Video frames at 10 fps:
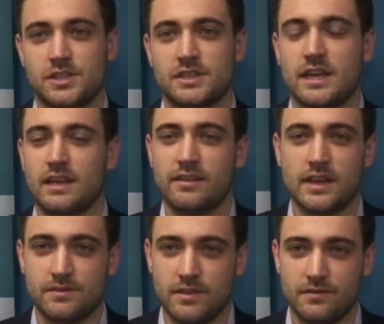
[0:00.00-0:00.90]
just saying
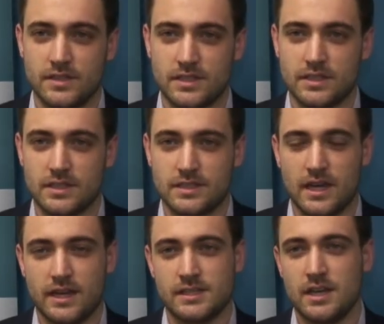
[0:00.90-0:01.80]
thanks for the visit to the
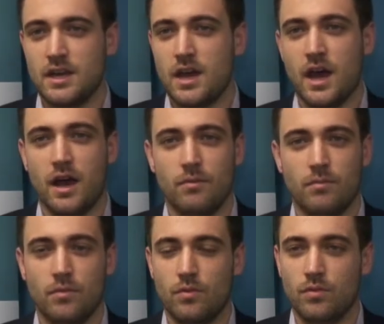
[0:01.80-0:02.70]
site.
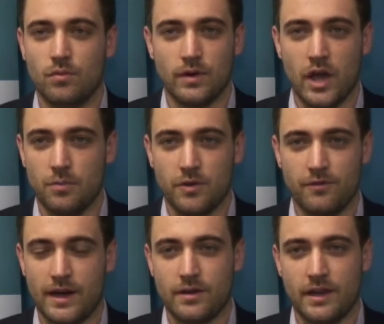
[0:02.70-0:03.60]
We hope you
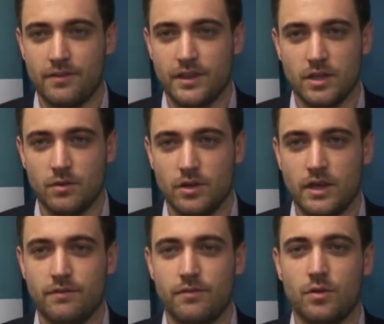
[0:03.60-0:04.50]
found everything you were
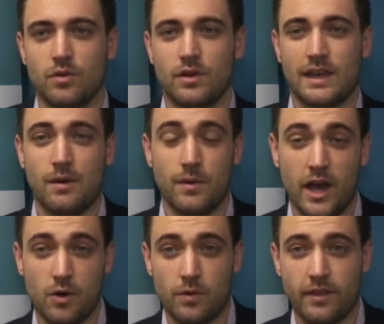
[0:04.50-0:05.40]
looking for. Can we
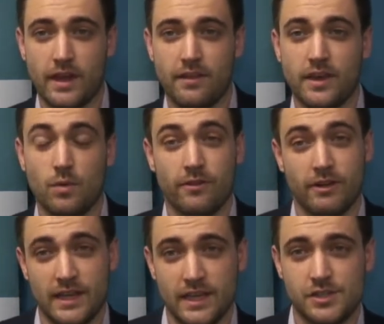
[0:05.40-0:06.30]
help with anything? Were there
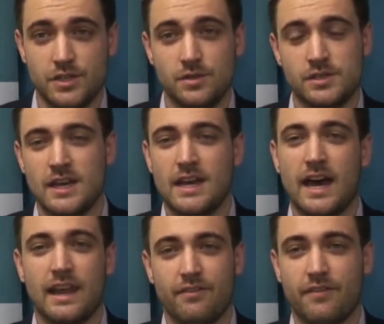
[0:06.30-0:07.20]
any issues?
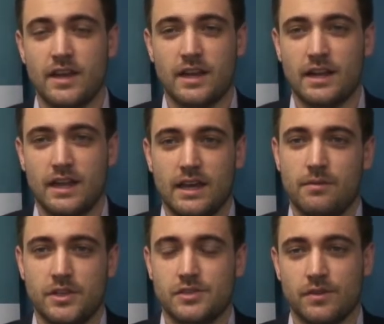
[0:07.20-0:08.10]
And have a very clear
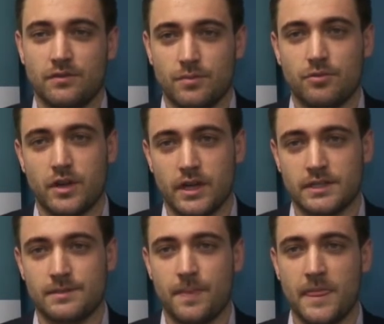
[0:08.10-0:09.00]
image of the
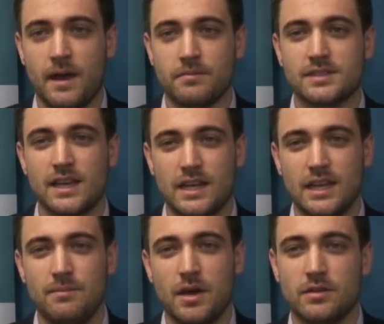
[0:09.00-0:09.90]
product.
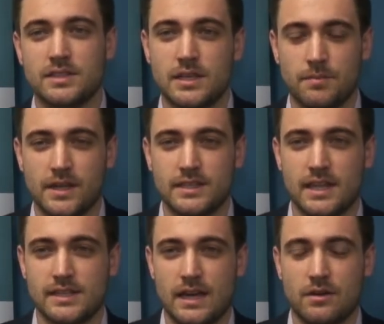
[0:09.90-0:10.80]
Second email is typically
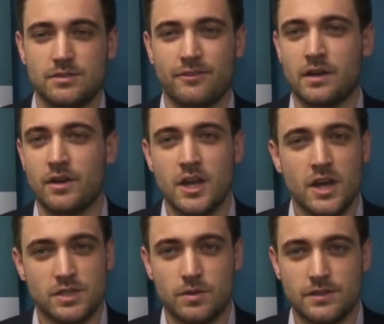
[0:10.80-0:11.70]
sent out around
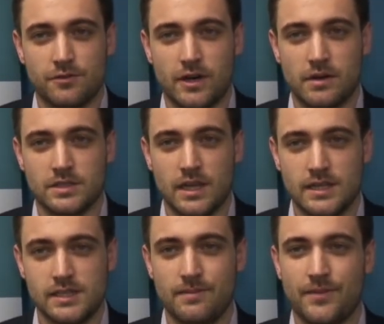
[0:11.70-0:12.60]
24 hours
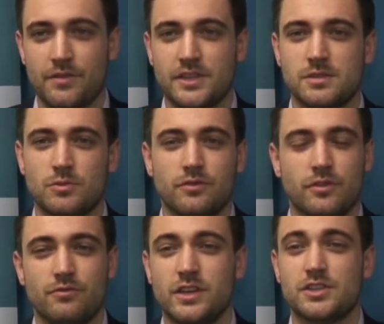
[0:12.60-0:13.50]
later. Now this is more of
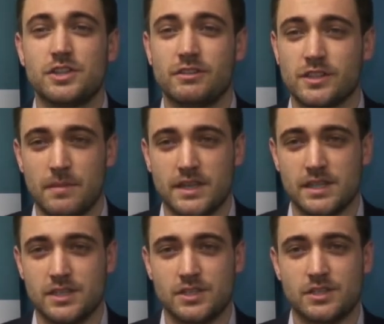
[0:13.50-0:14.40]
a reassurance
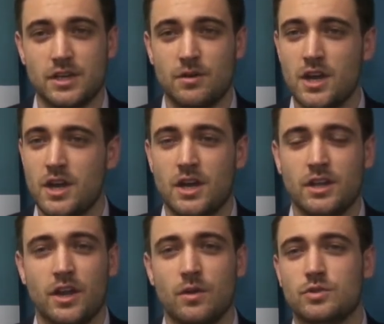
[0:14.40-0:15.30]
message. So,
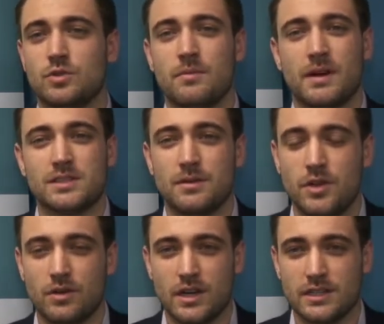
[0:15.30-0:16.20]
talking about some
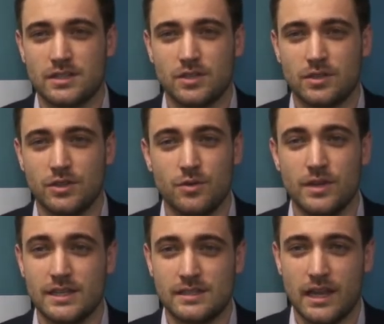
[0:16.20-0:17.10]
of your
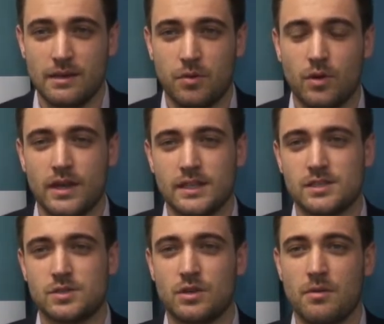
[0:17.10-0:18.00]
unique selling
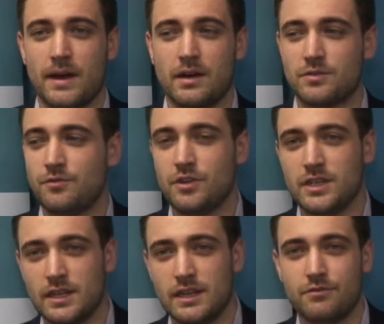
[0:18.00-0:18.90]
points, talking about free
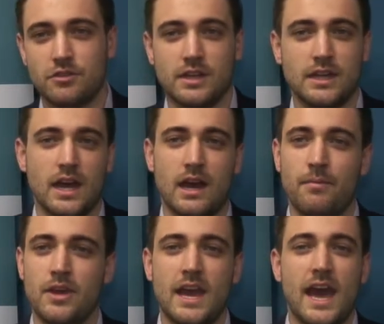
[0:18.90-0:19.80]
delivery,
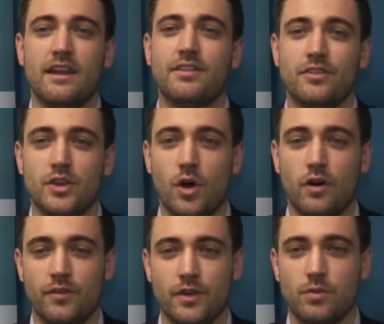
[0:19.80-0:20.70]
anything that you
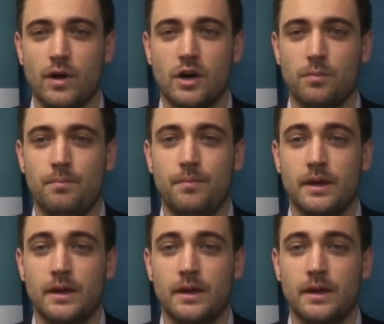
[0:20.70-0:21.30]
offer that will help